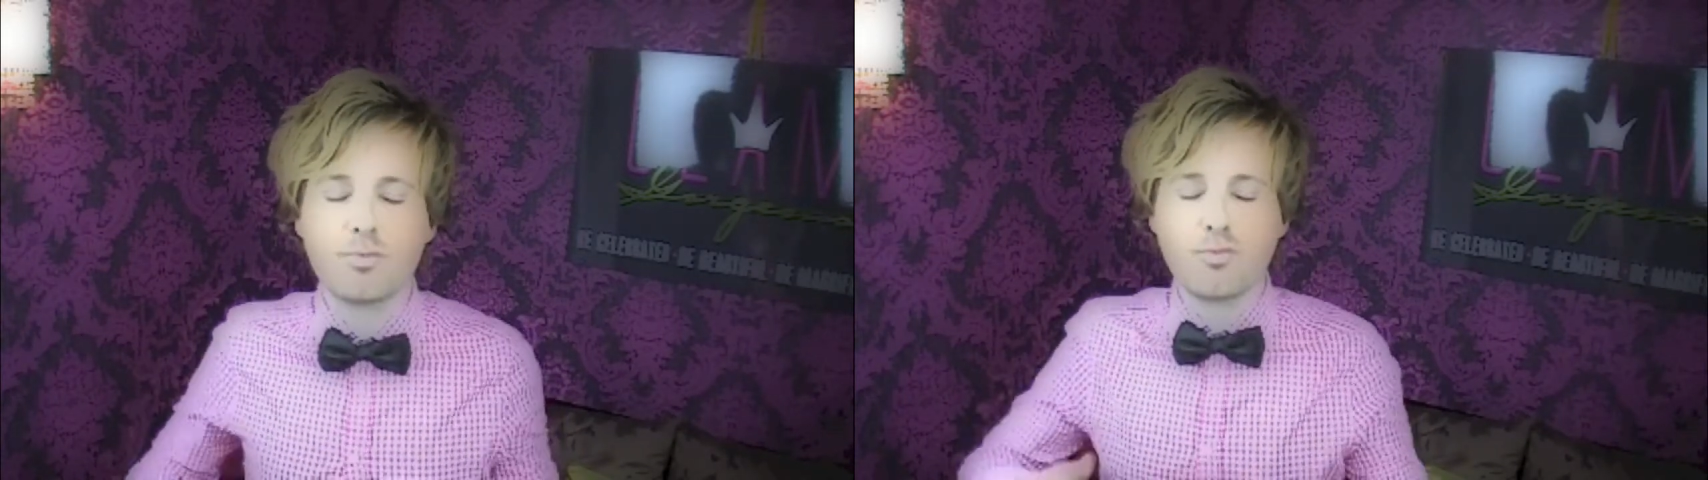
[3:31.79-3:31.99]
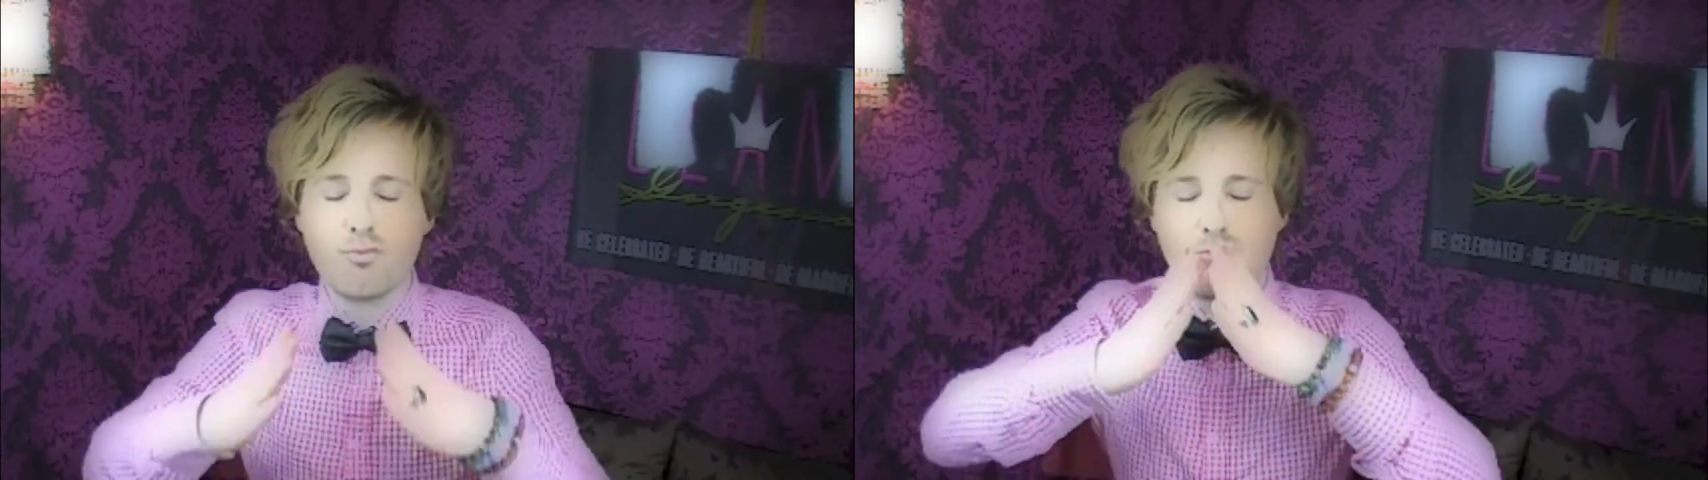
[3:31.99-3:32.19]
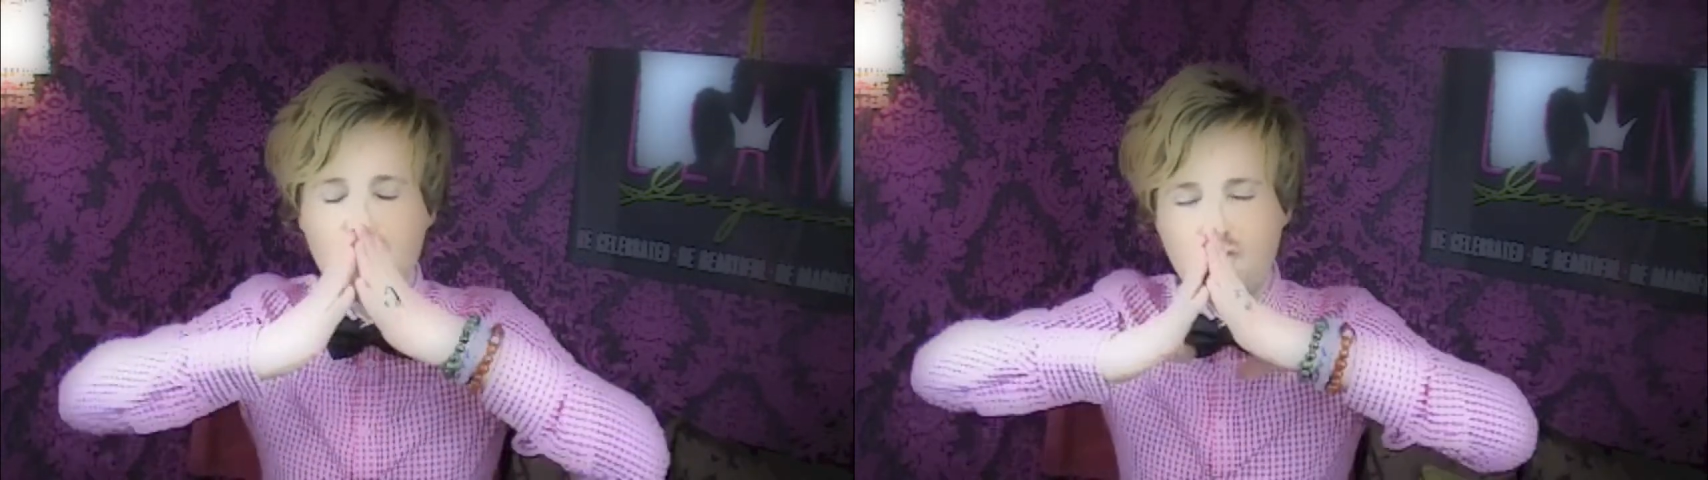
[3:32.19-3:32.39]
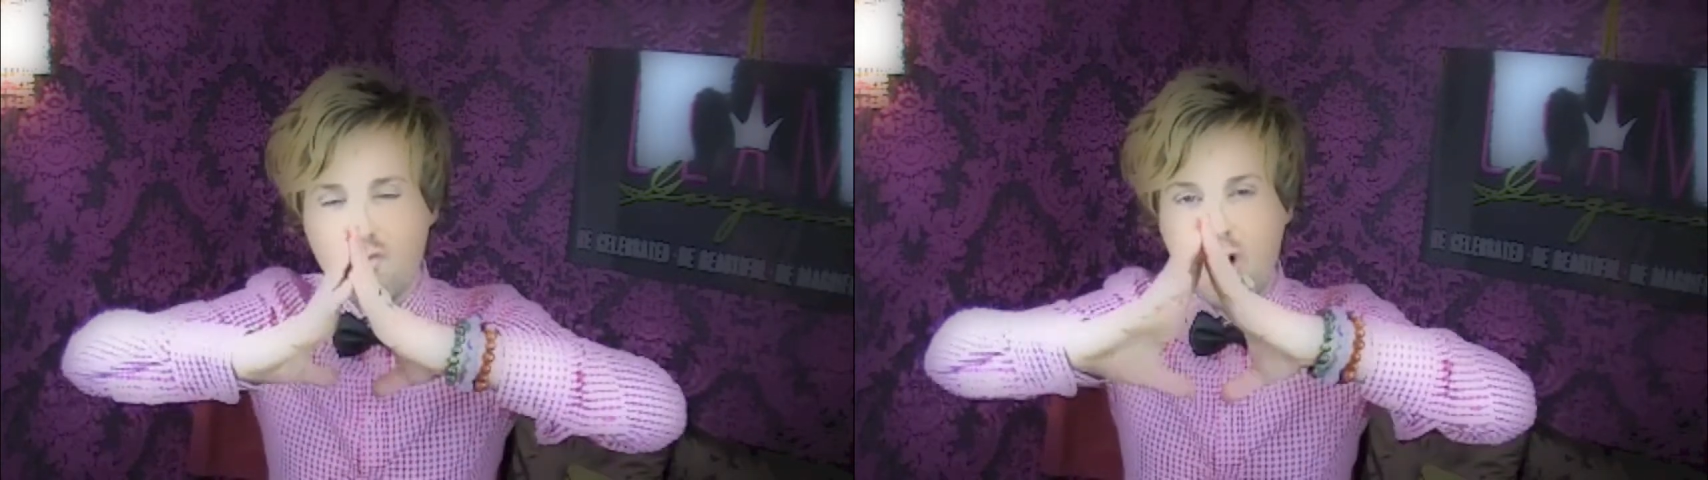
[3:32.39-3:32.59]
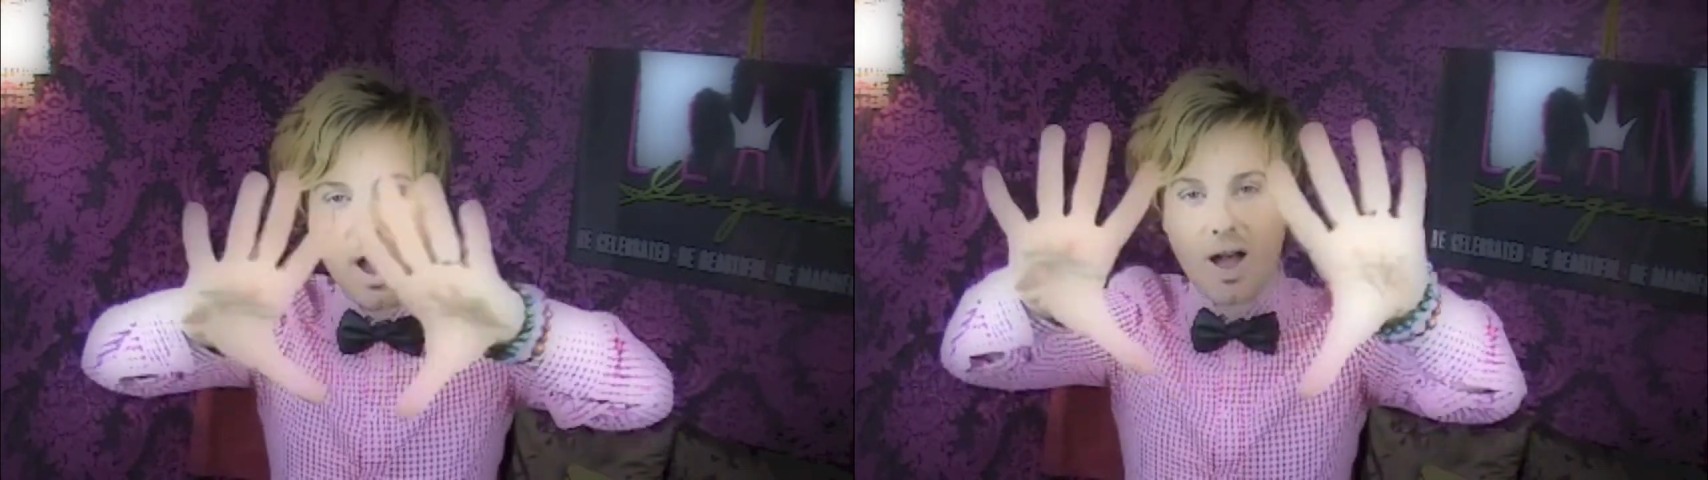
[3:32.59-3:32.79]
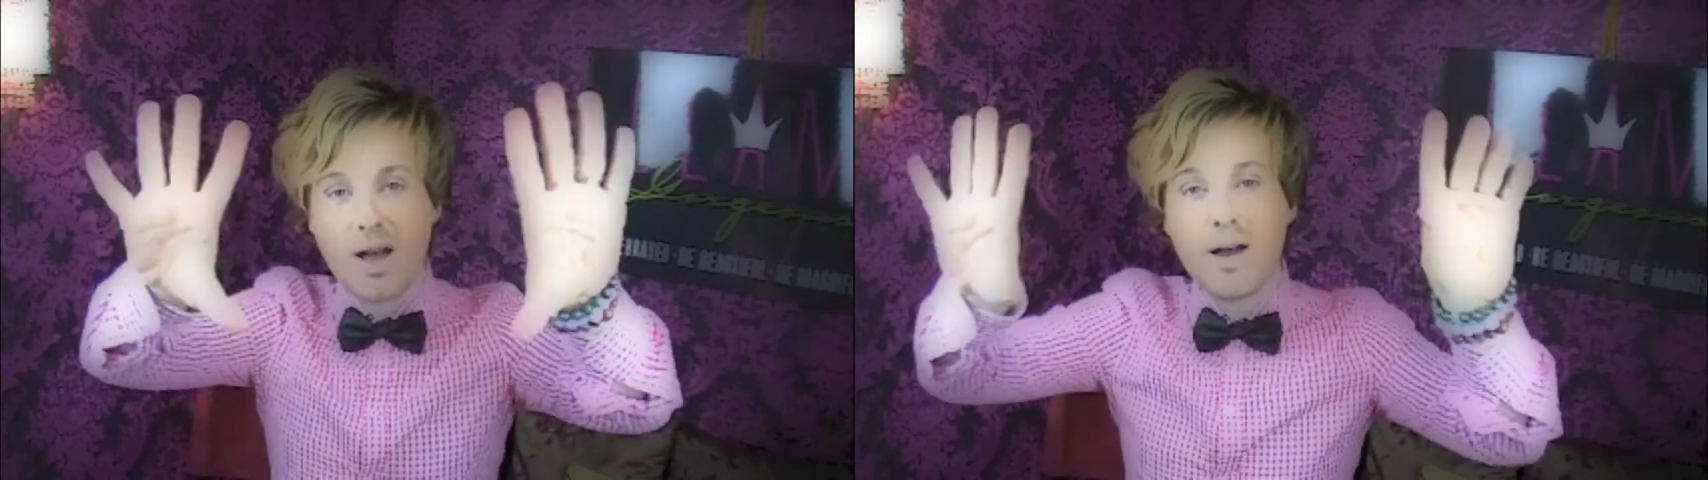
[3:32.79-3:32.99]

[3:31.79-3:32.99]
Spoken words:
Mwah.